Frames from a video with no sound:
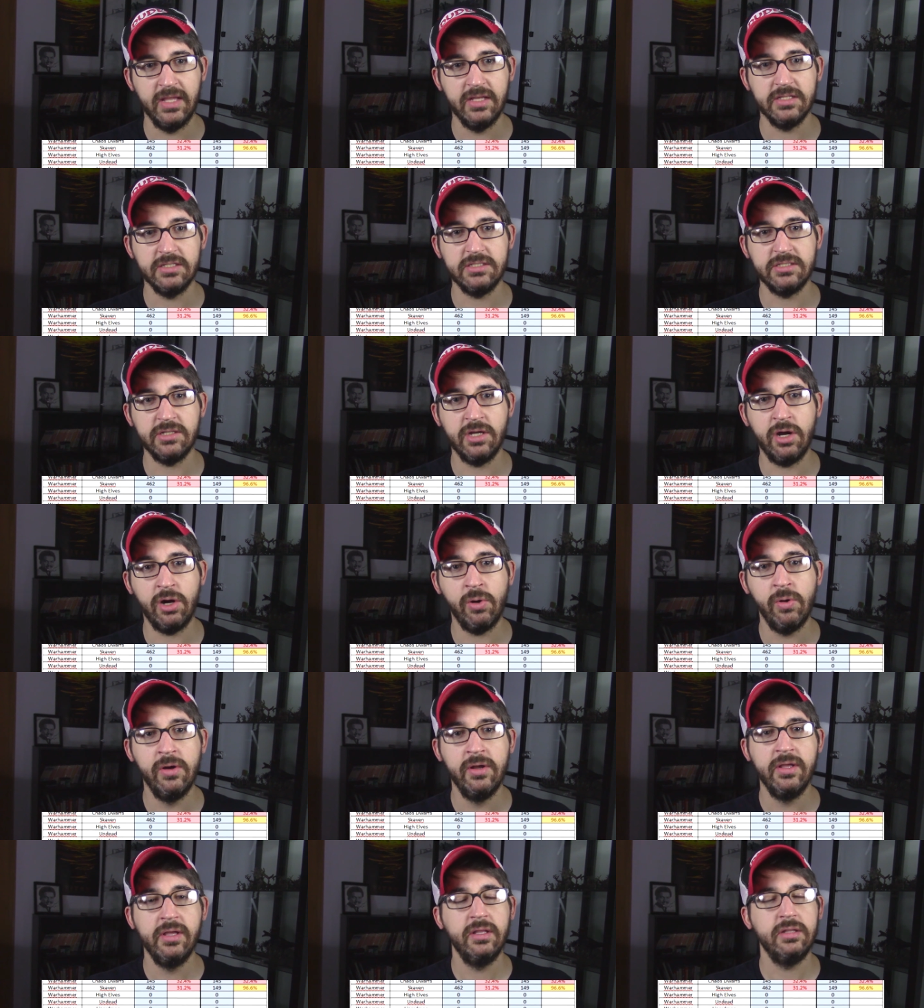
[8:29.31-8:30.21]

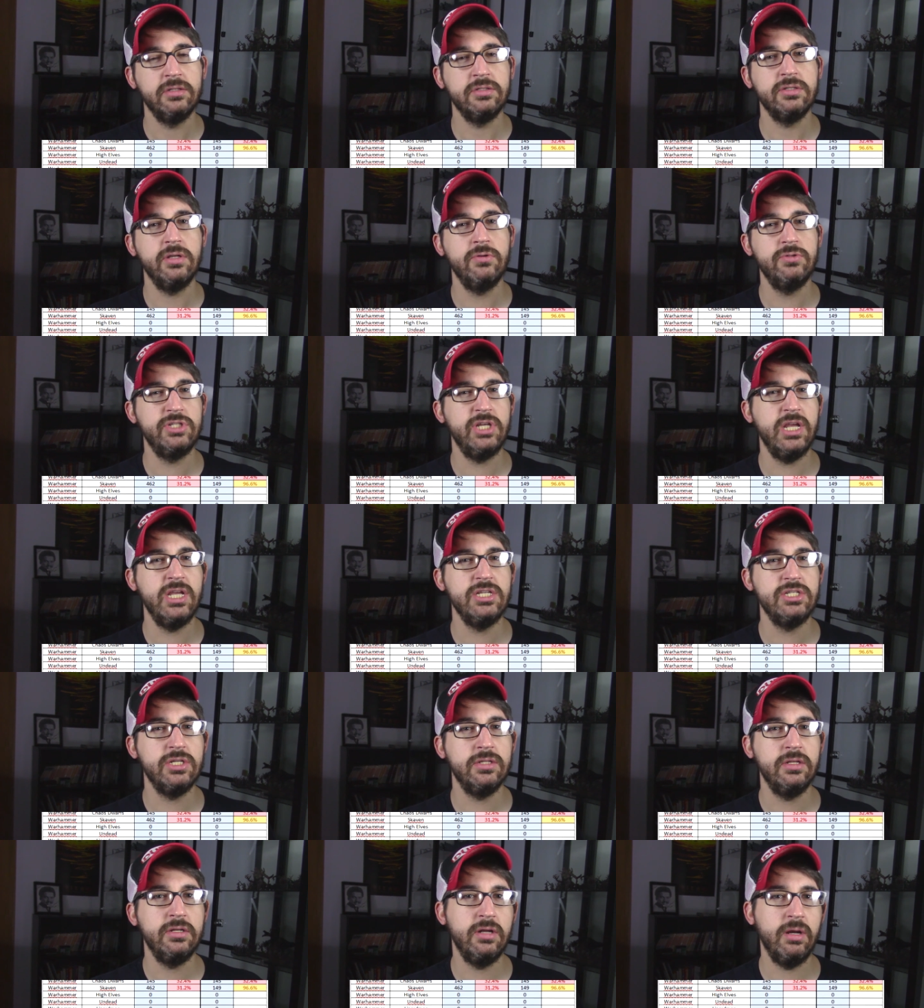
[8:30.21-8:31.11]
So there's no change
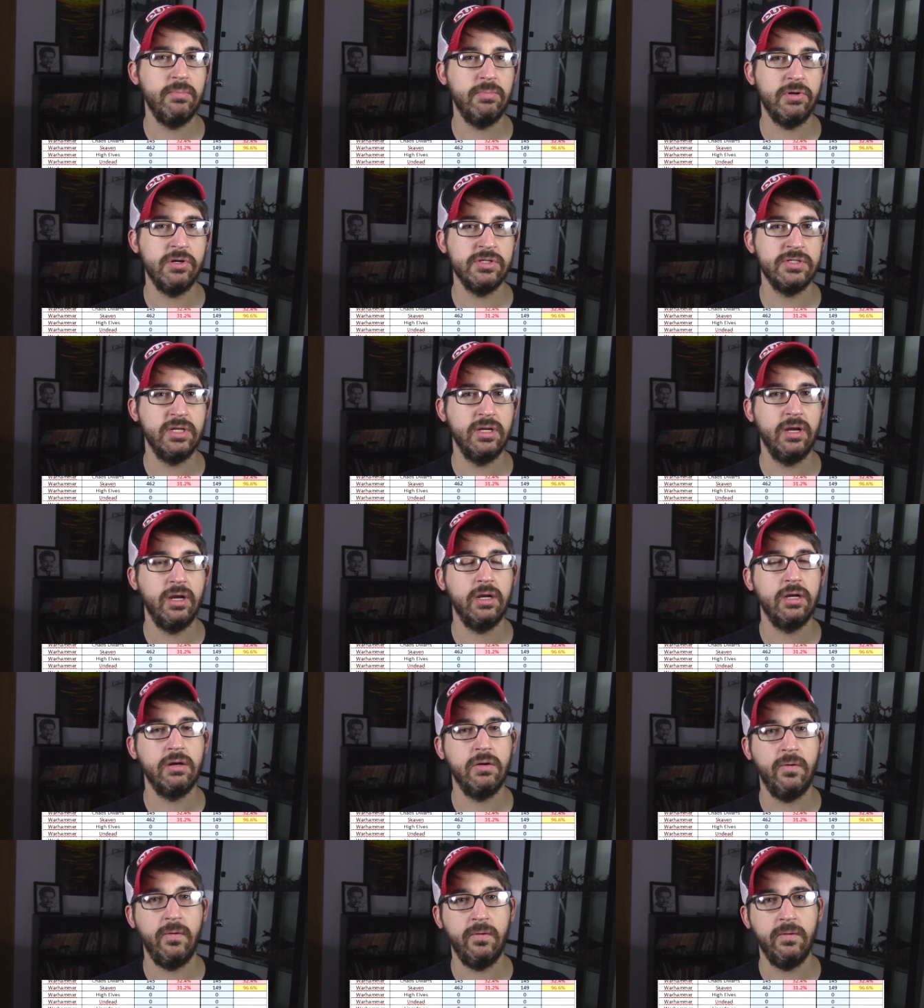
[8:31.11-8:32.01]
in the numbers
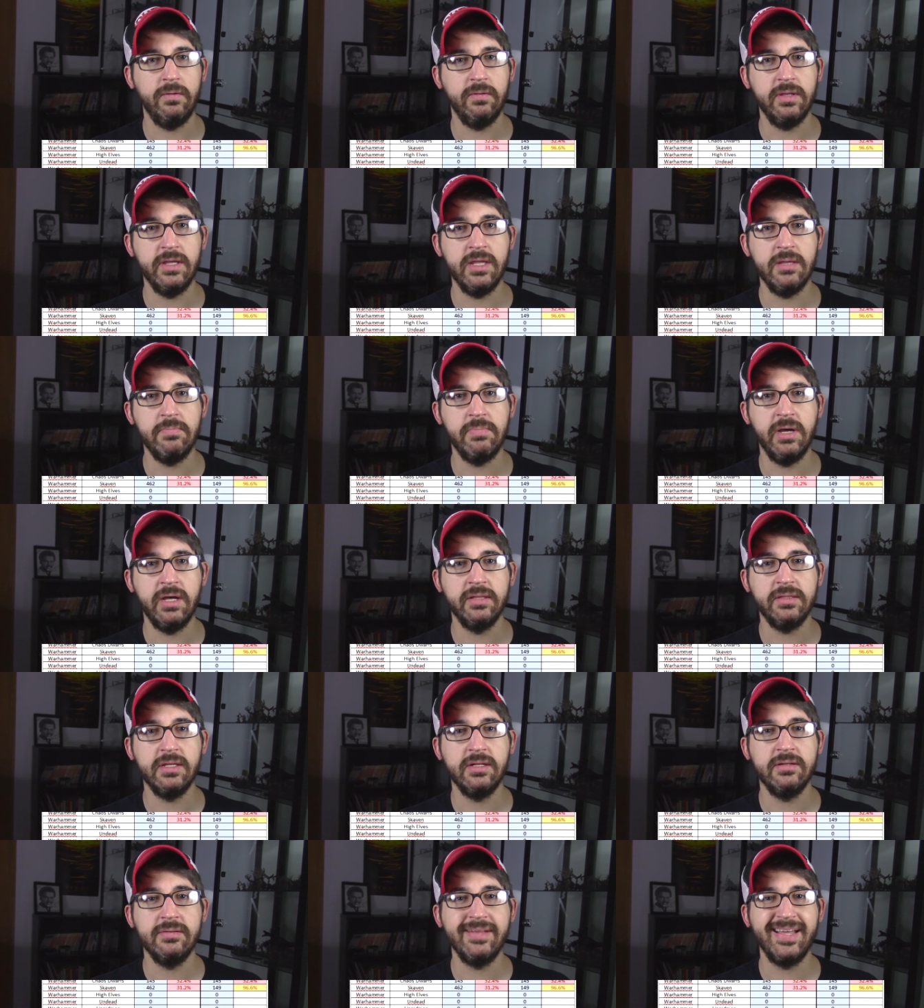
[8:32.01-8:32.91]
currently, but
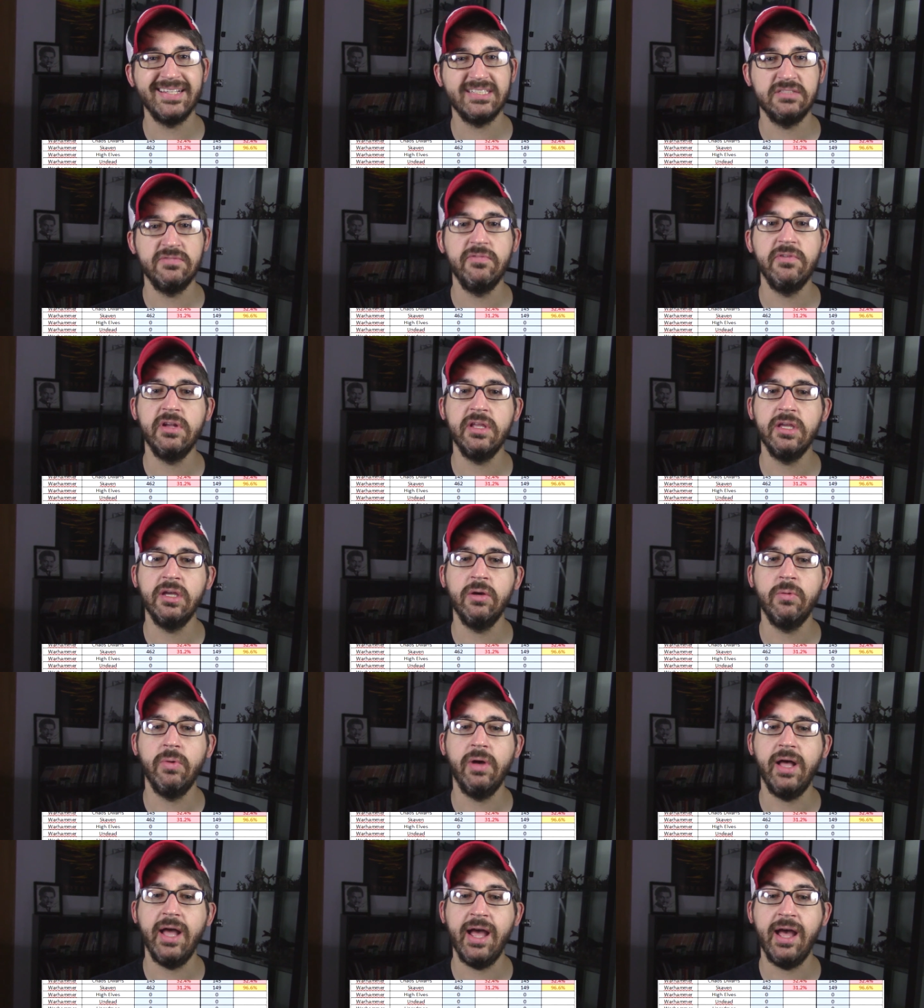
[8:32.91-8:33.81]
the next video
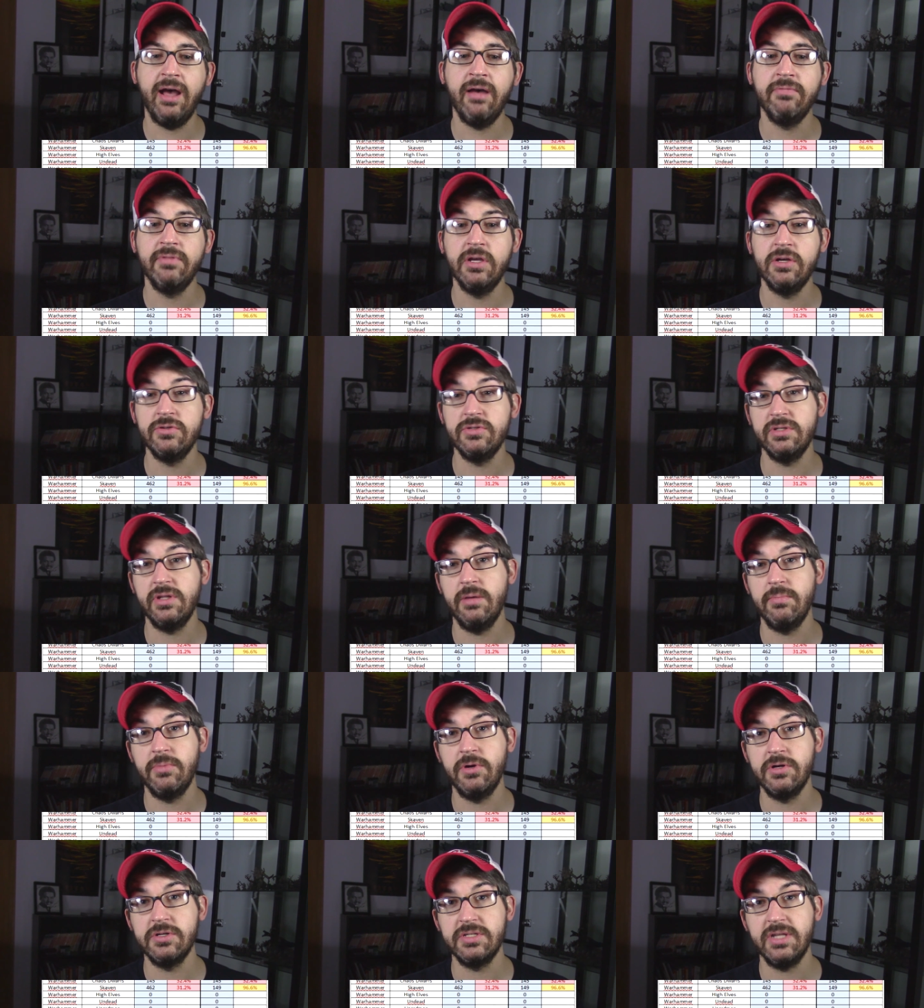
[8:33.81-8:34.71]
will have those
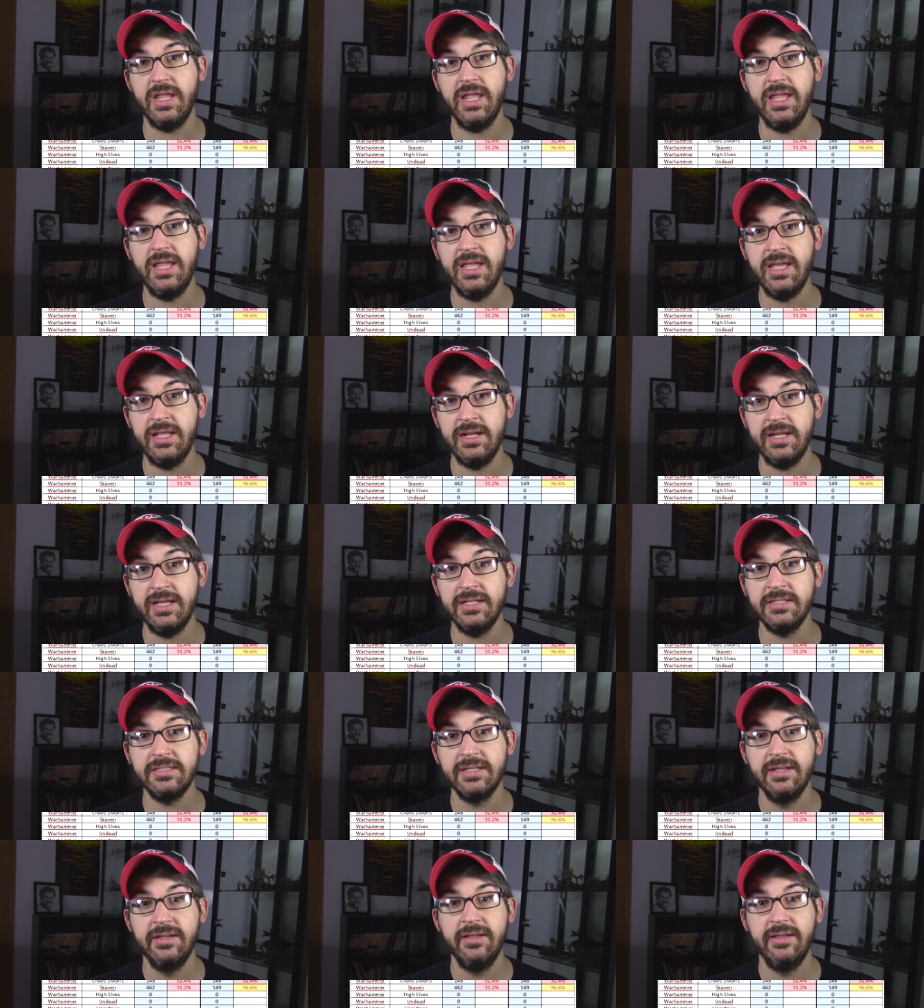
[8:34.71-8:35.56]
numbers in it.